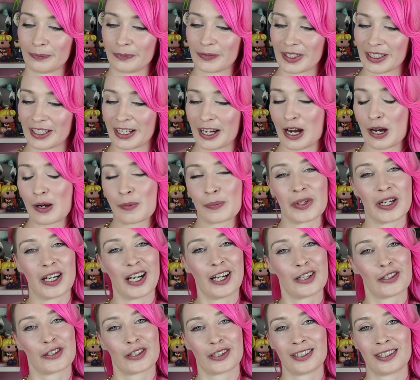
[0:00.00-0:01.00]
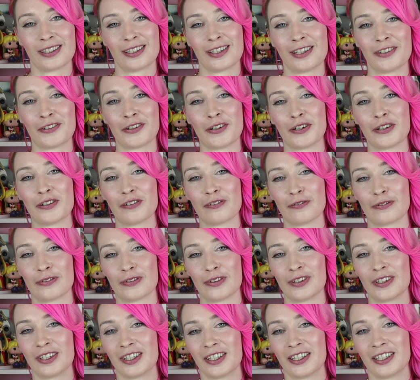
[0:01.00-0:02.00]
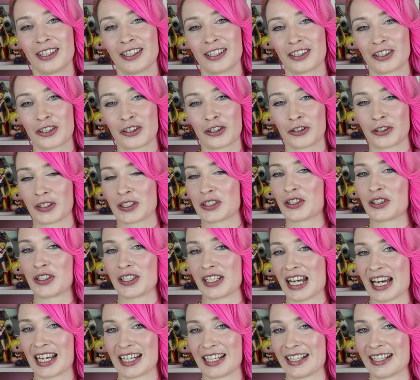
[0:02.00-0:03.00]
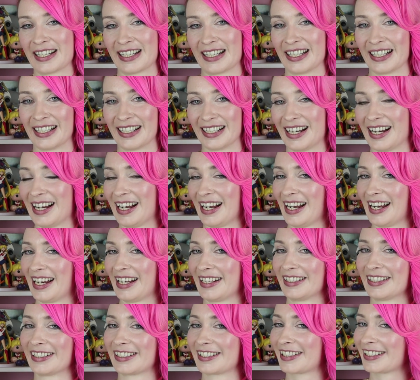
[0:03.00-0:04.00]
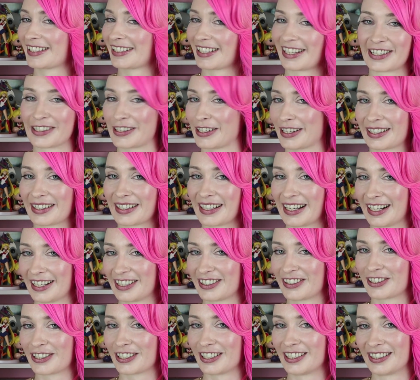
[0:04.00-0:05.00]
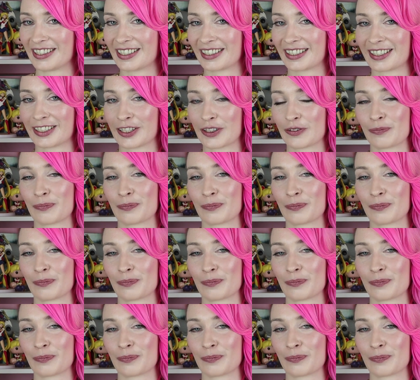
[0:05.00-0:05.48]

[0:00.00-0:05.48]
the combination of Christianity and Sonic the Hedgehog.